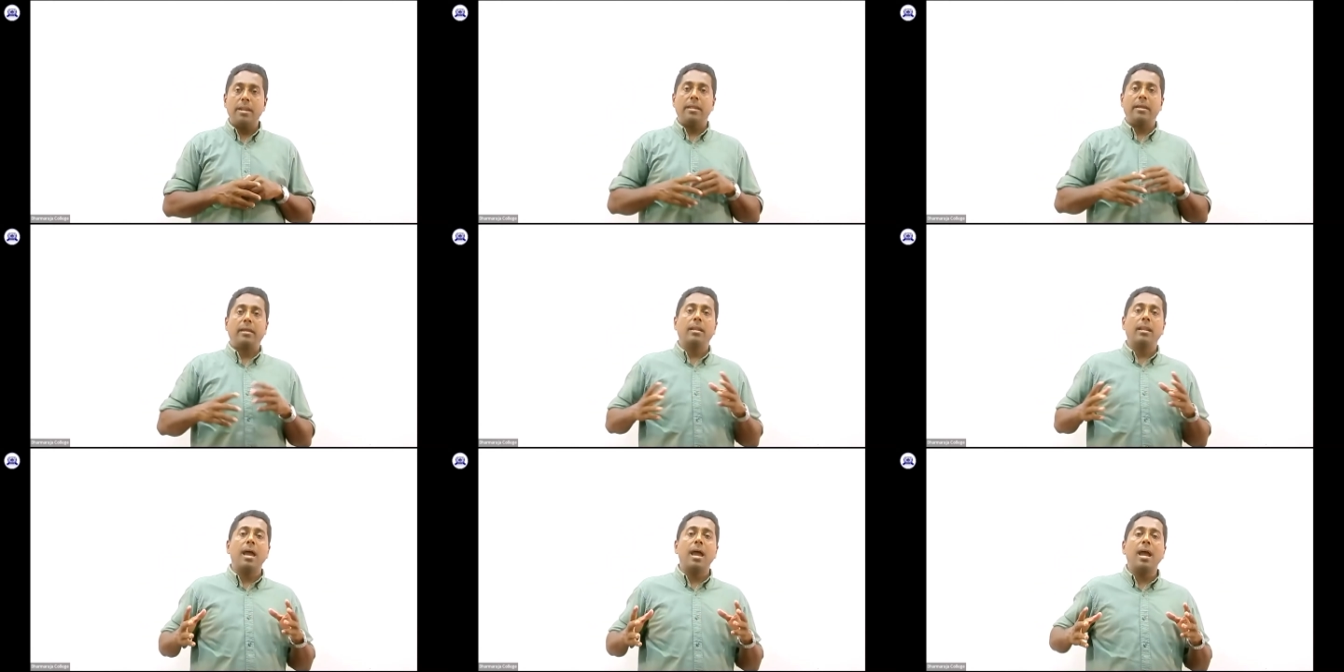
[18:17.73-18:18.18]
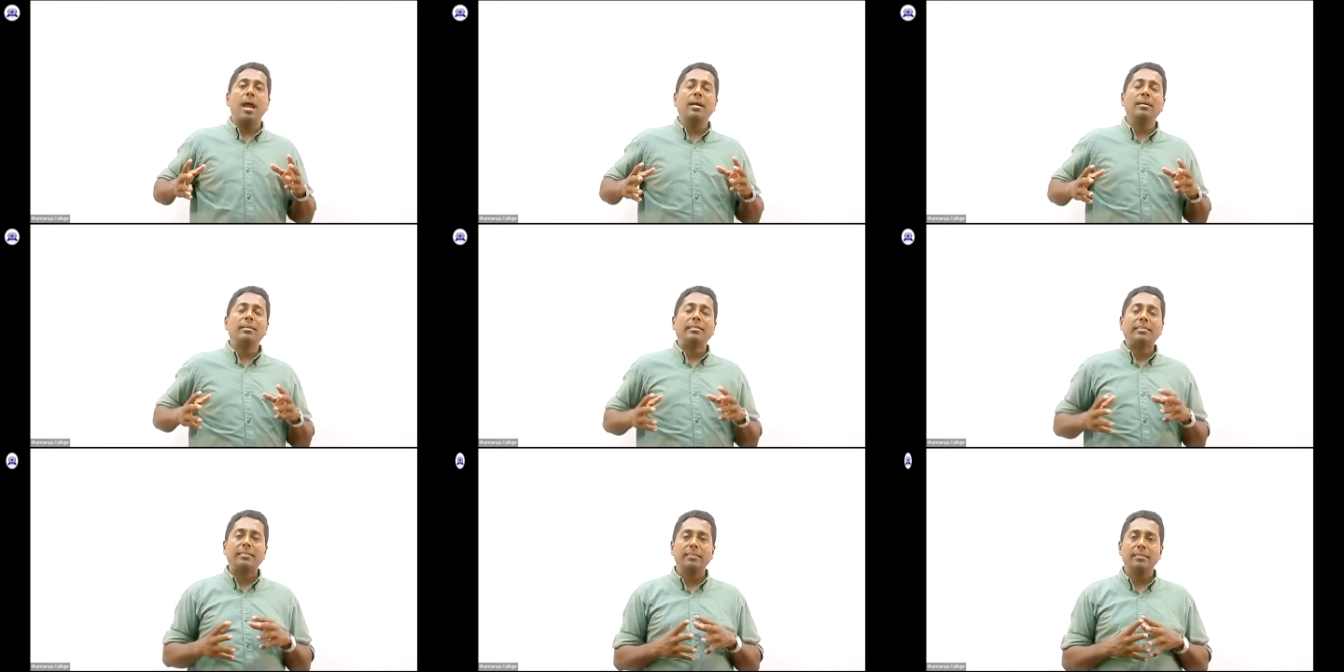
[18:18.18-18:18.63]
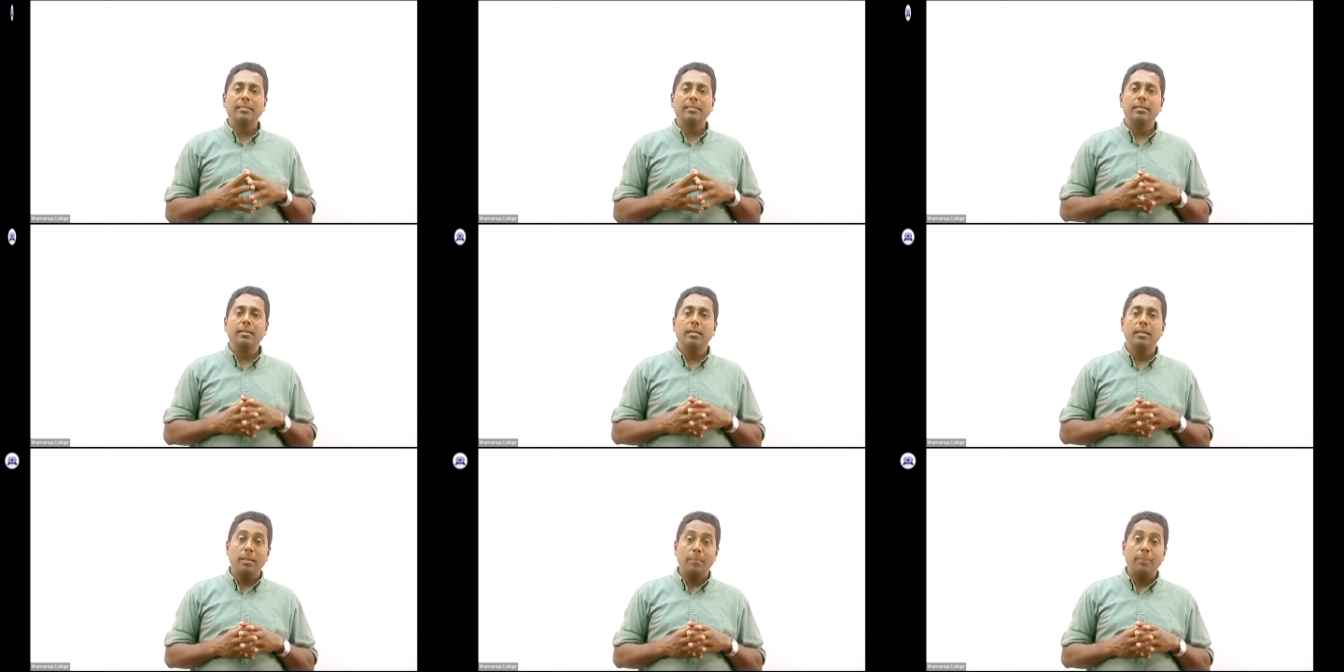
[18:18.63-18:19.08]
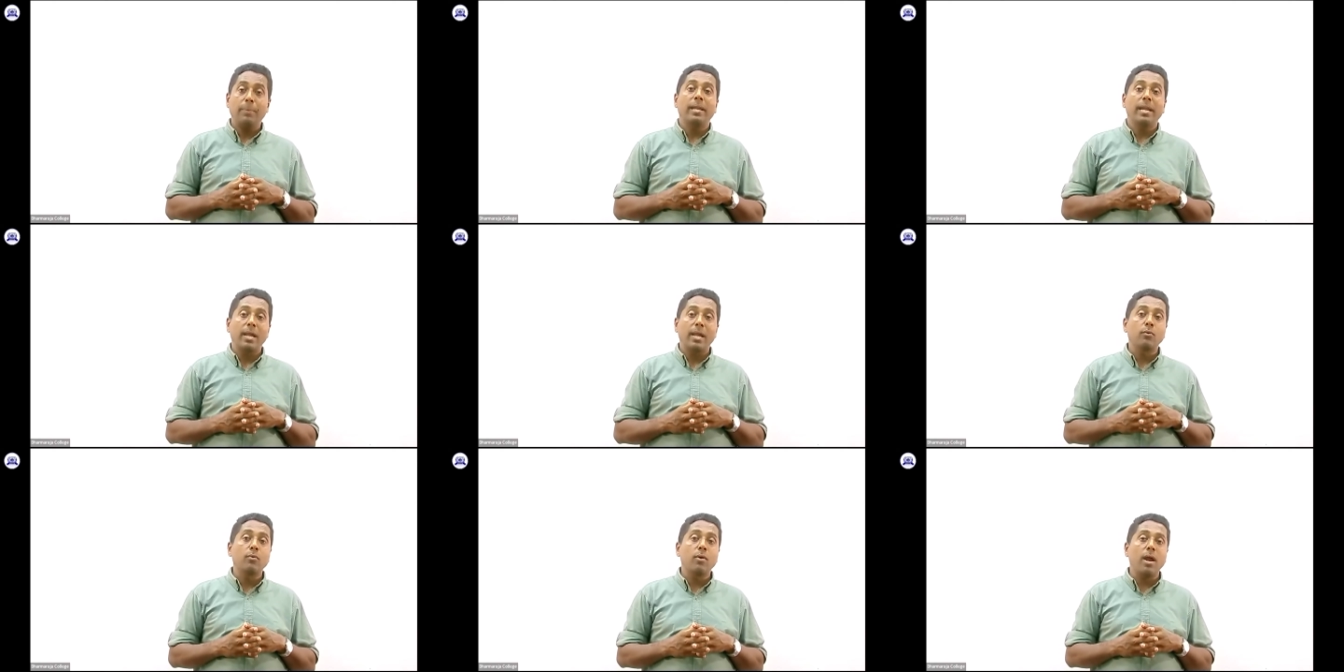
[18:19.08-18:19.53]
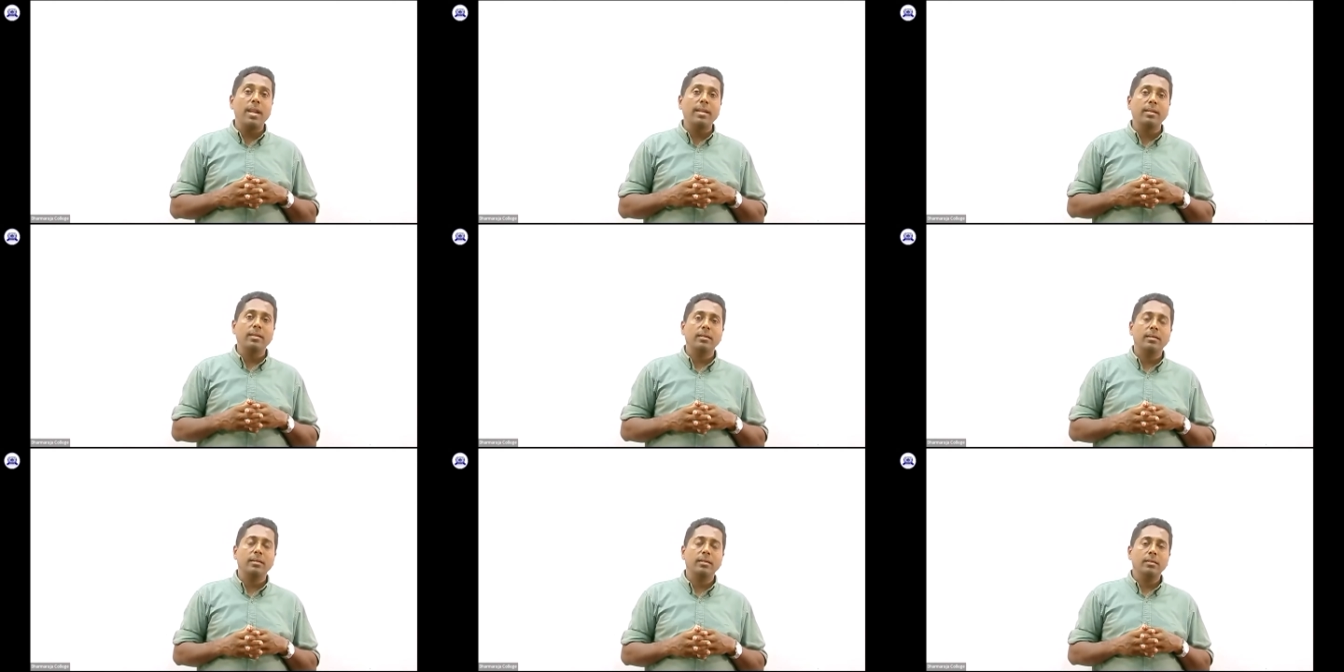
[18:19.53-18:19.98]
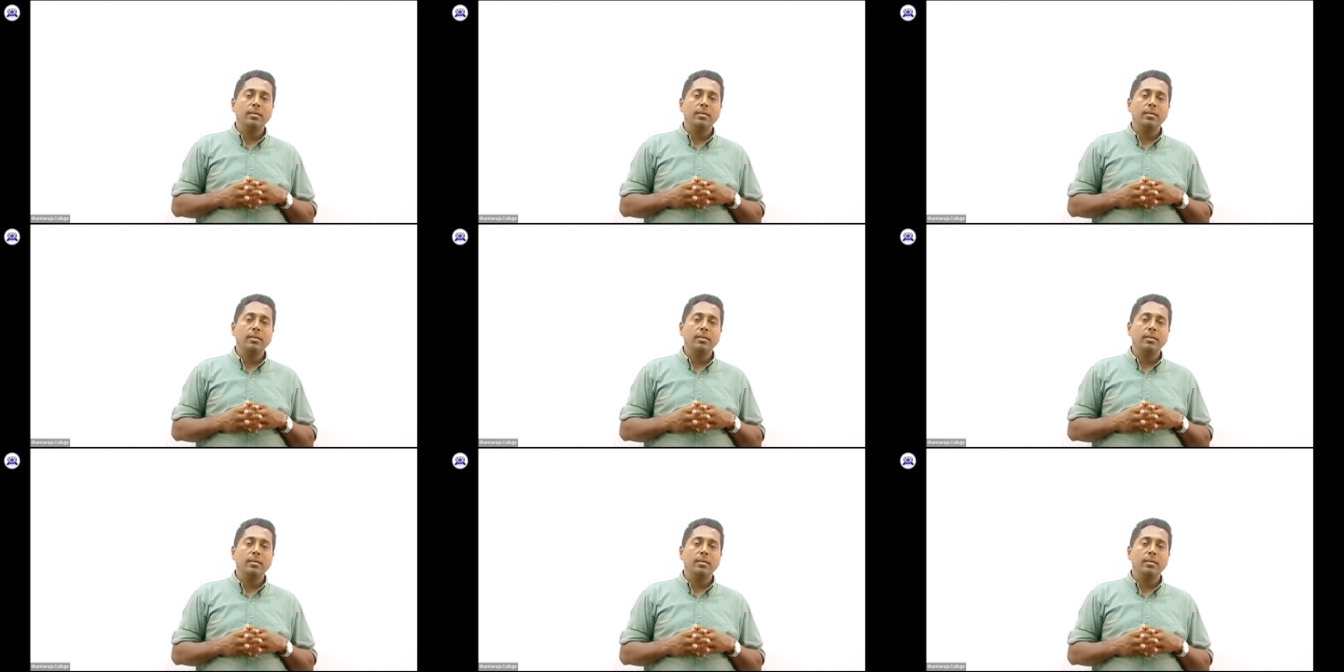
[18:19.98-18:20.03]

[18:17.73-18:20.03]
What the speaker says: clerks, typical one,